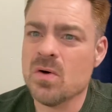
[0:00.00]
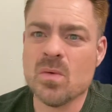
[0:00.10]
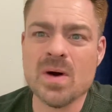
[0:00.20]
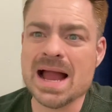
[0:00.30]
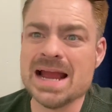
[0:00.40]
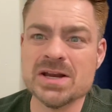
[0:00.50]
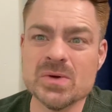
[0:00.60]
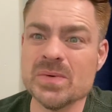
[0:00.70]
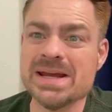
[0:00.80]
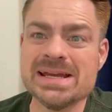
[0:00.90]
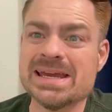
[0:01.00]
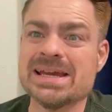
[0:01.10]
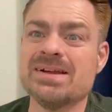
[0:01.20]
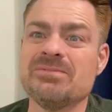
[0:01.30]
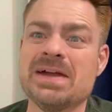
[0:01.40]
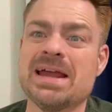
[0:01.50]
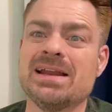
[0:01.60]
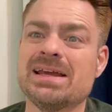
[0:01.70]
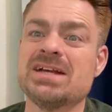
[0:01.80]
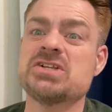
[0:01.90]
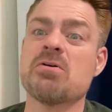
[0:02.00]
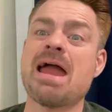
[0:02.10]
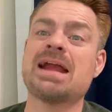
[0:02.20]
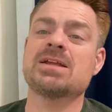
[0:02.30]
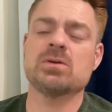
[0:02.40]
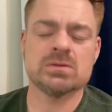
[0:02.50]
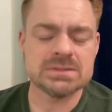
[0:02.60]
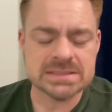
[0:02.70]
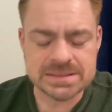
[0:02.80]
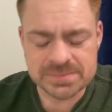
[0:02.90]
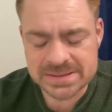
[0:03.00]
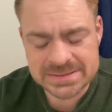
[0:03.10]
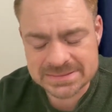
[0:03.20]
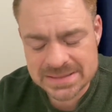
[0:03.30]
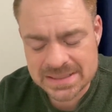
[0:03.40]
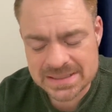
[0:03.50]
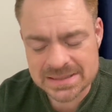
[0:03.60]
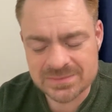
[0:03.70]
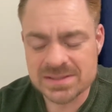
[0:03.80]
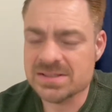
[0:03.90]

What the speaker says: Why do we get fatally attracted or deeply in love